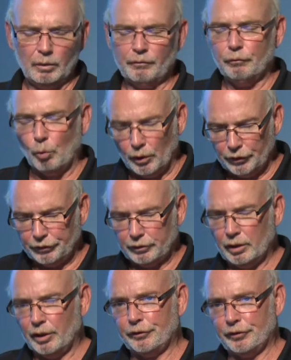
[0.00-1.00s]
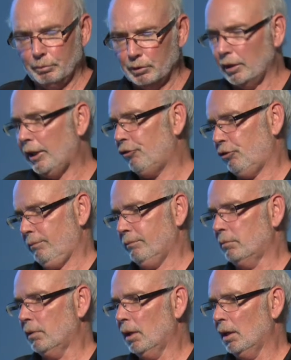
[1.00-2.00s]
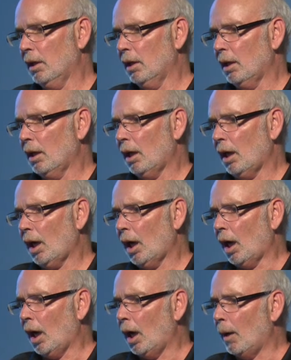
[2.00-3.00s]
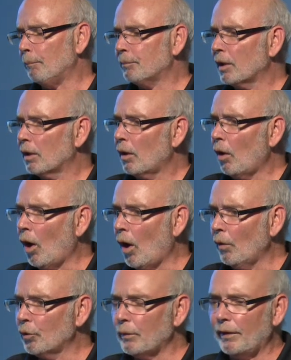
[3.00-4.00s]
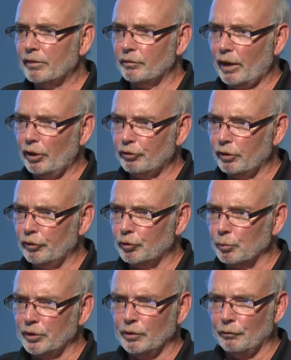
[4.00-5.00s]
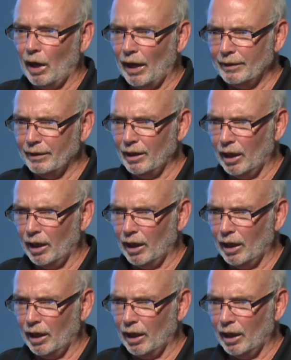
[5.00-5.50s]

forced assimilation. All the reservations were divided